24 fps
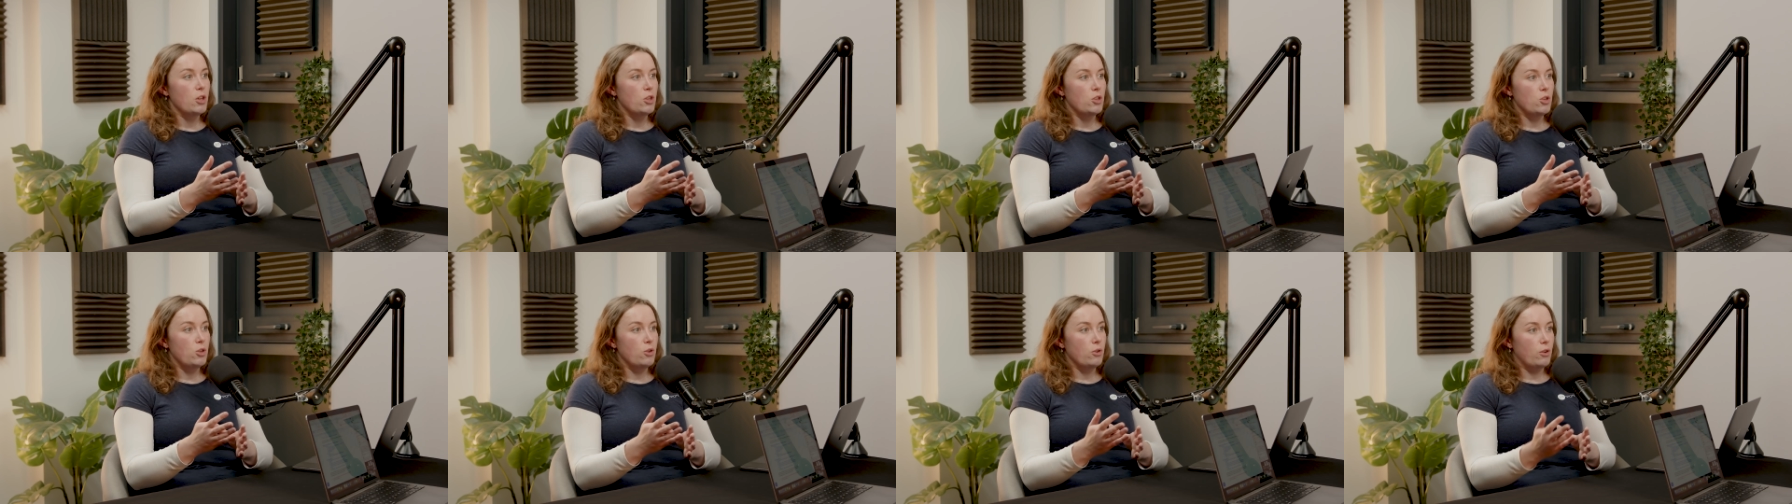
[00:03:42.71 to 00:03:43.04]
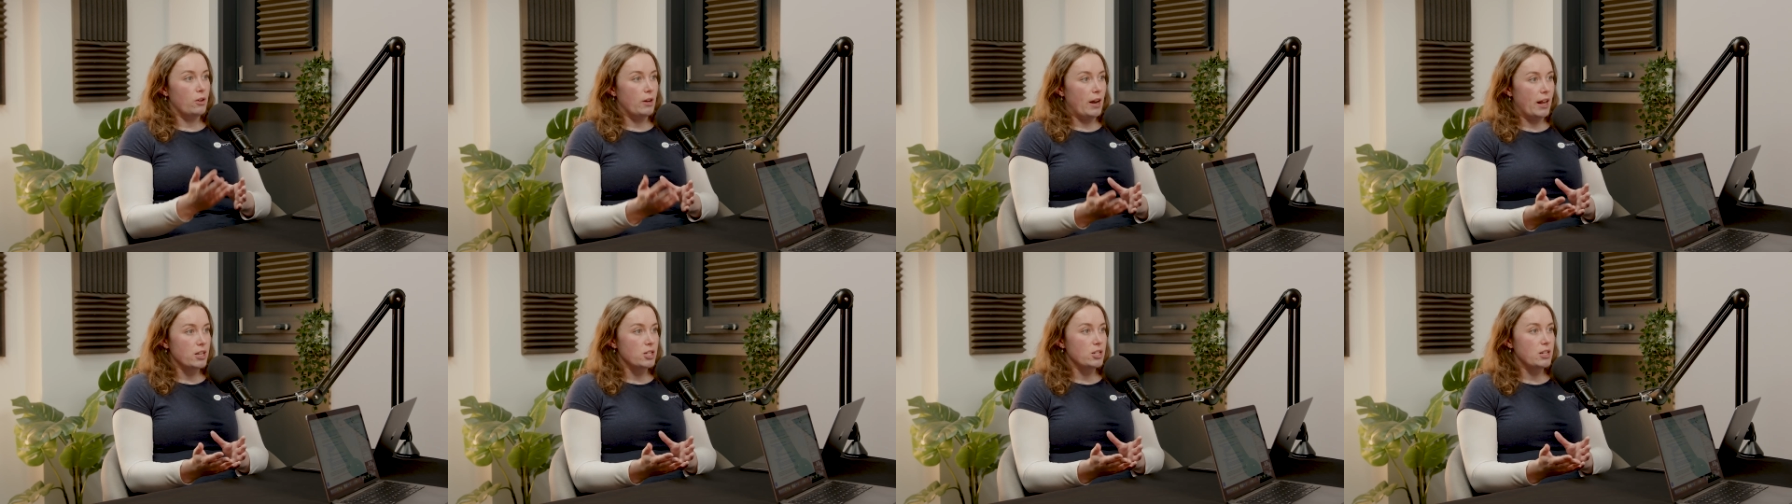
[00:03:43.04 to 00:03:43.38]
you
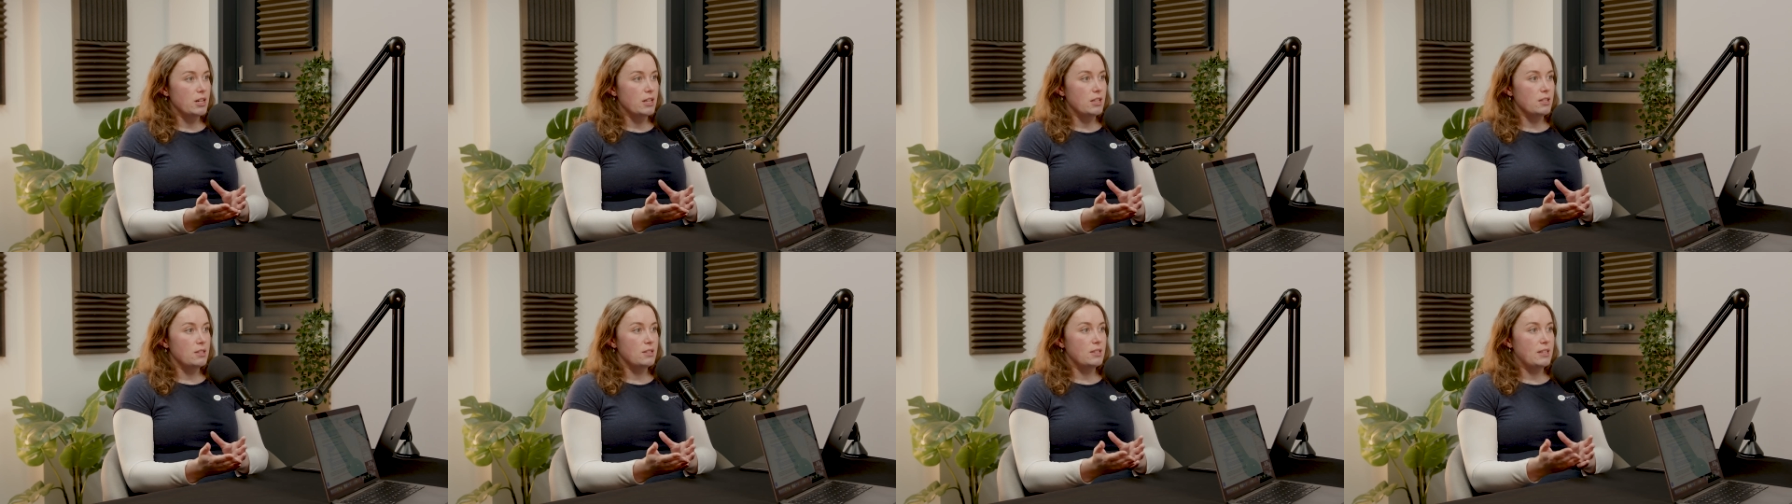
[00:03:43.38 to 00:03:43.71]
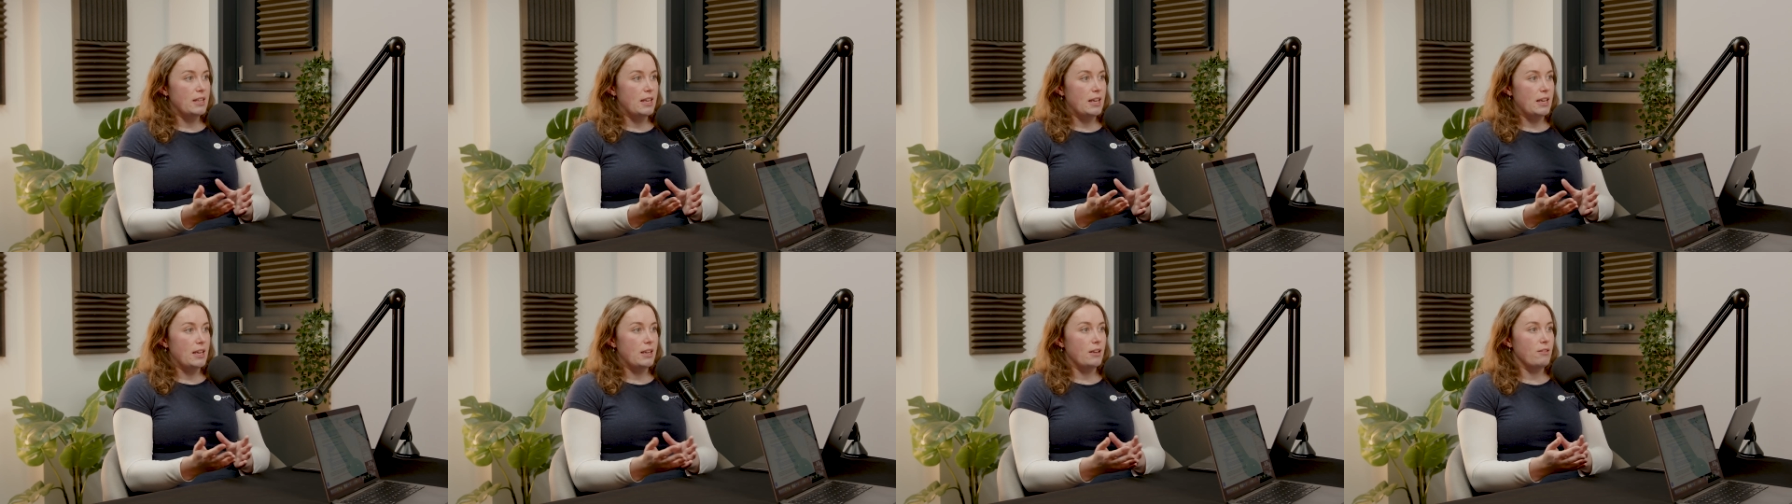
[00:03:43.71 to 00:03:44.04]
can actually
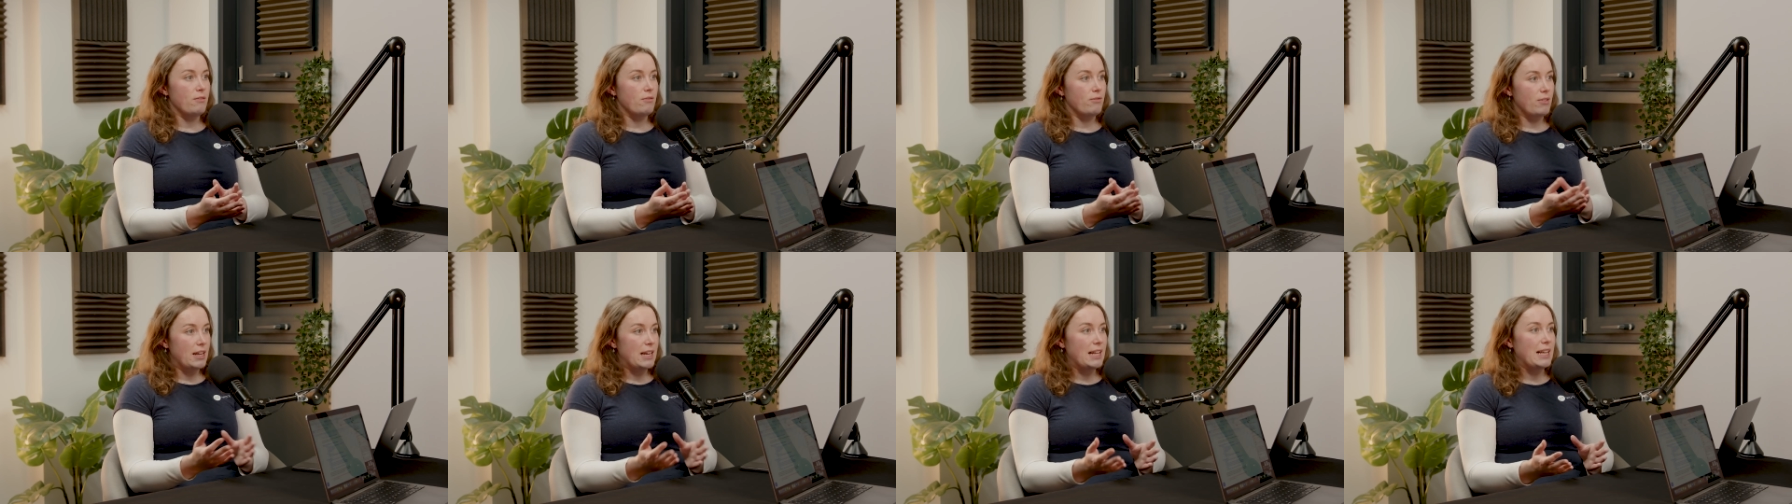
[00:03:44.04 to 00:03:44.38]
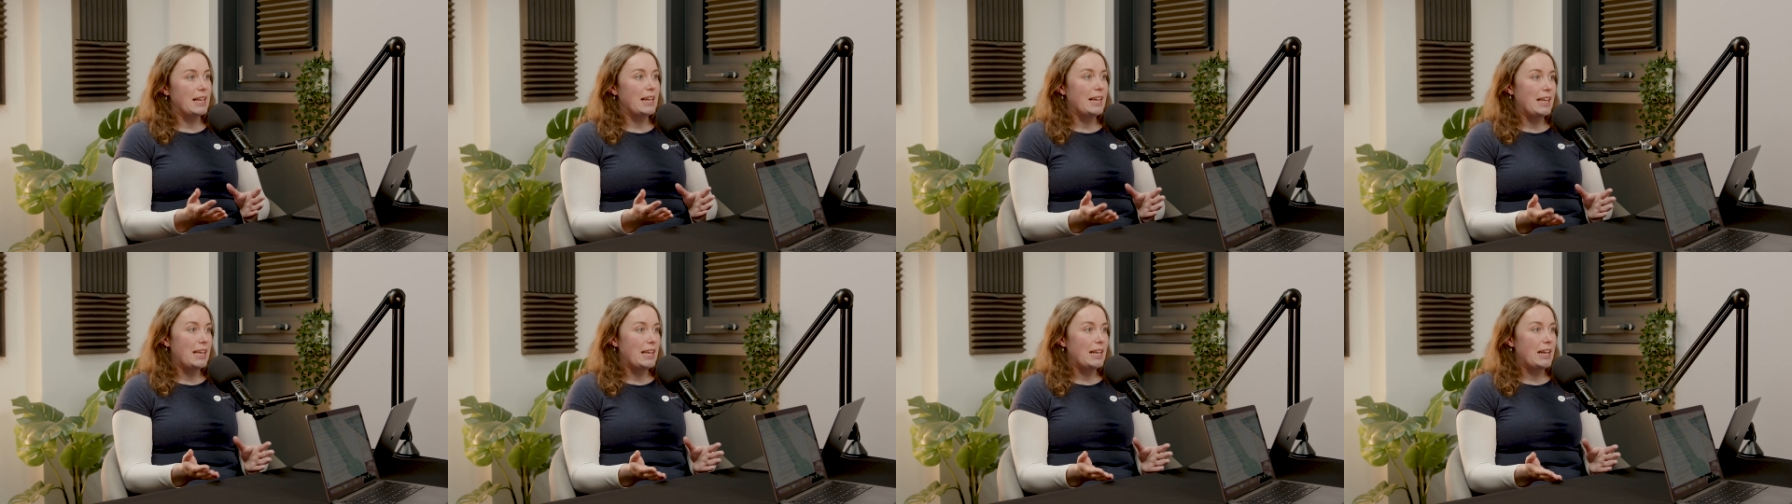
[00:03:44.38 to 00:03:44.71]
see really
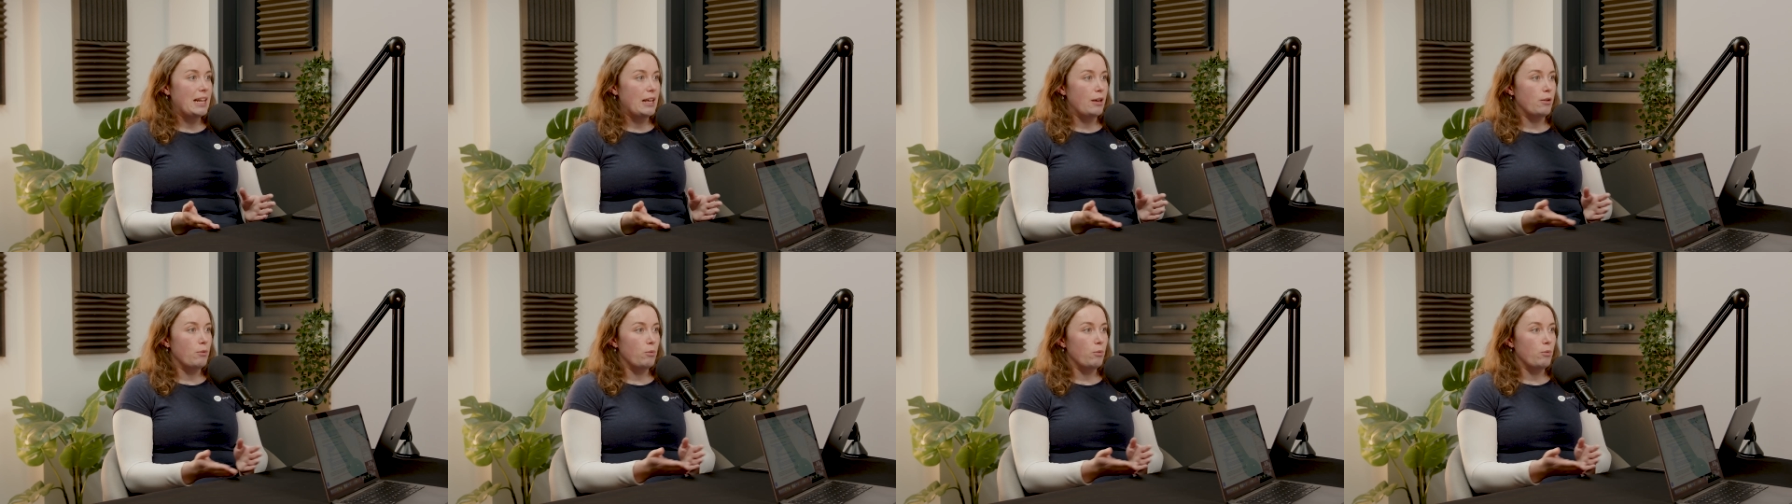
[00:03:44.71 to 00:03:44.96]
clearly